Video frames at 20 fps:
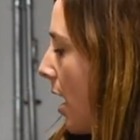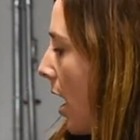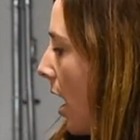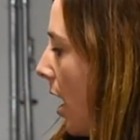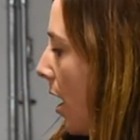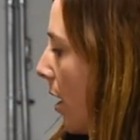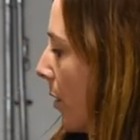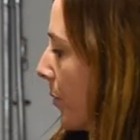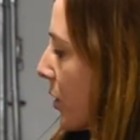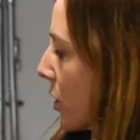
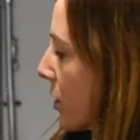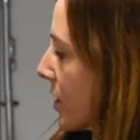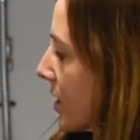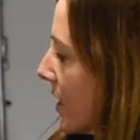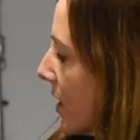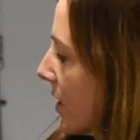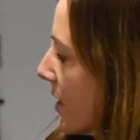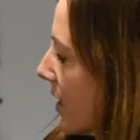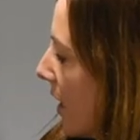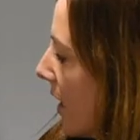Um, you'll
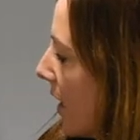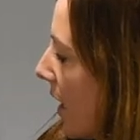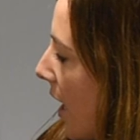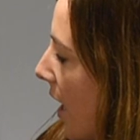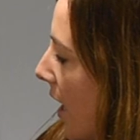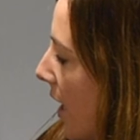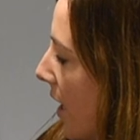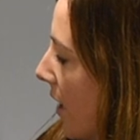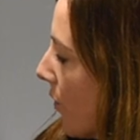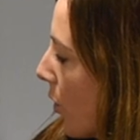see that
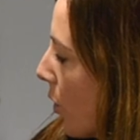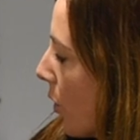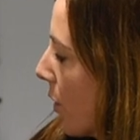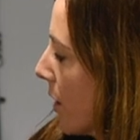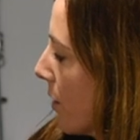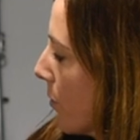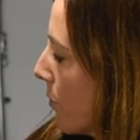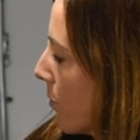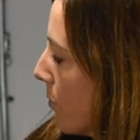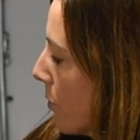I have
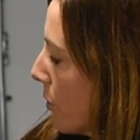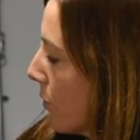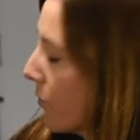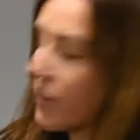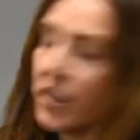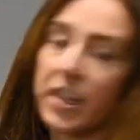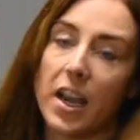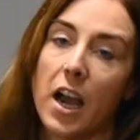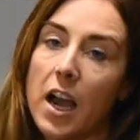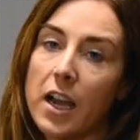already
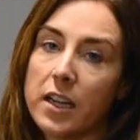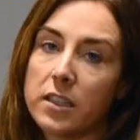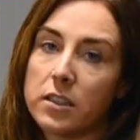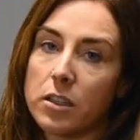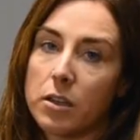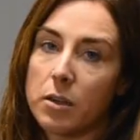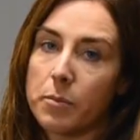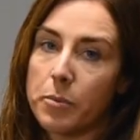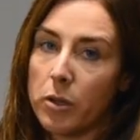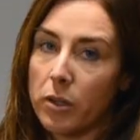removed the
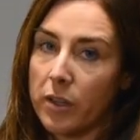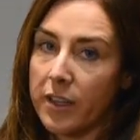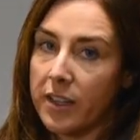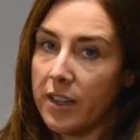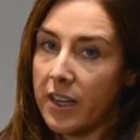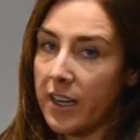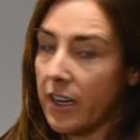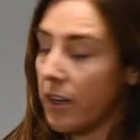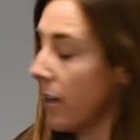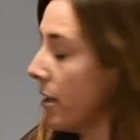idler
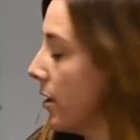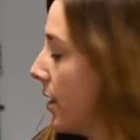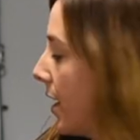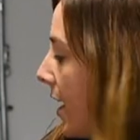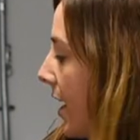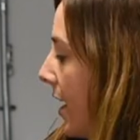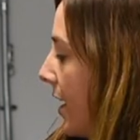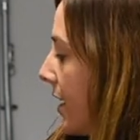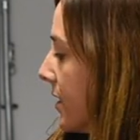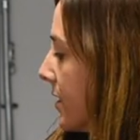pulley here,
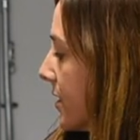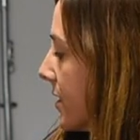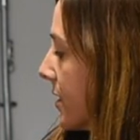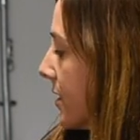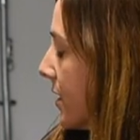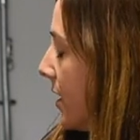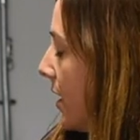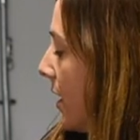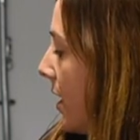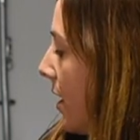and